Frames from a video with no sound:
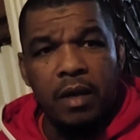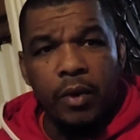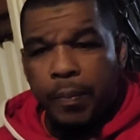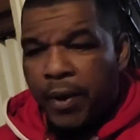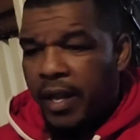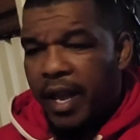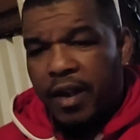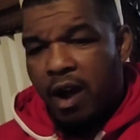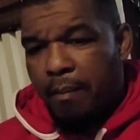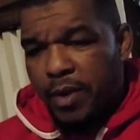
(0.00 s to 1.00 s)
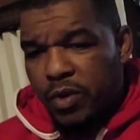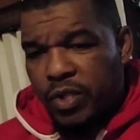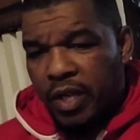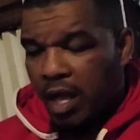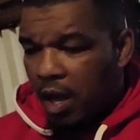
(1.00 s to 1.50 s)
We put it in our
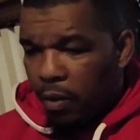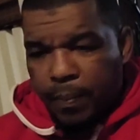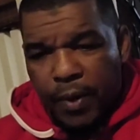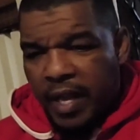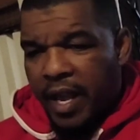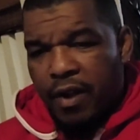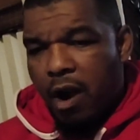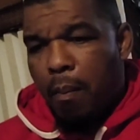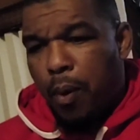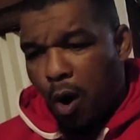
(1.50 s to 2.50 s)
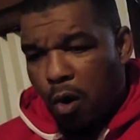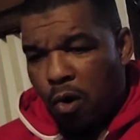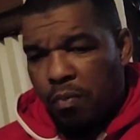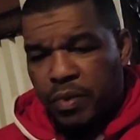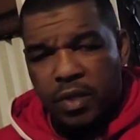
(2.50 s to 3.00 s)
music. We put it in our
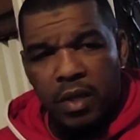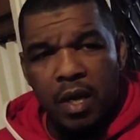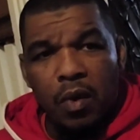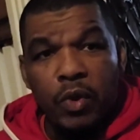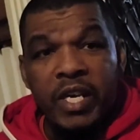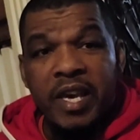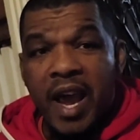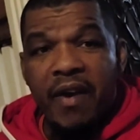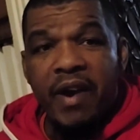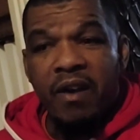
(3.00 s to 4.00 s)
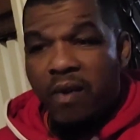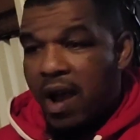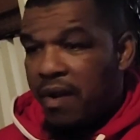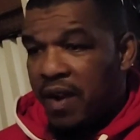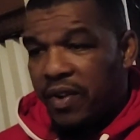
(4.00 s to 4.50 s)
poems. We carry it
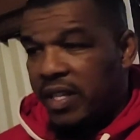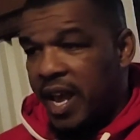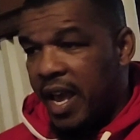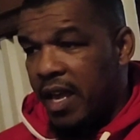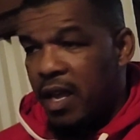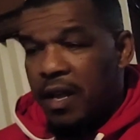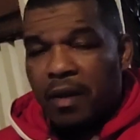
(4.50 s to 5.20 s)
around every day.